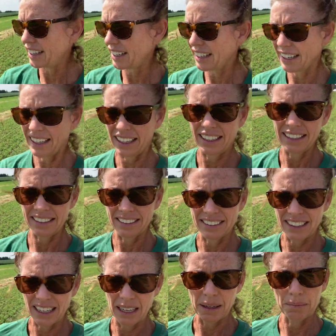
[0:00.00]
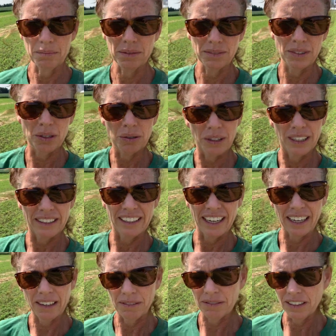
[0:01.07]
and I'm touring the
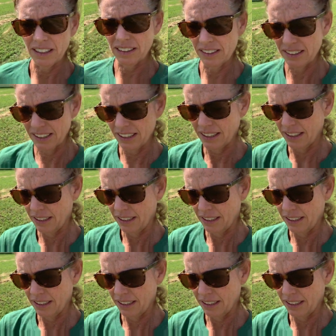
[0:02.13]
hayfield.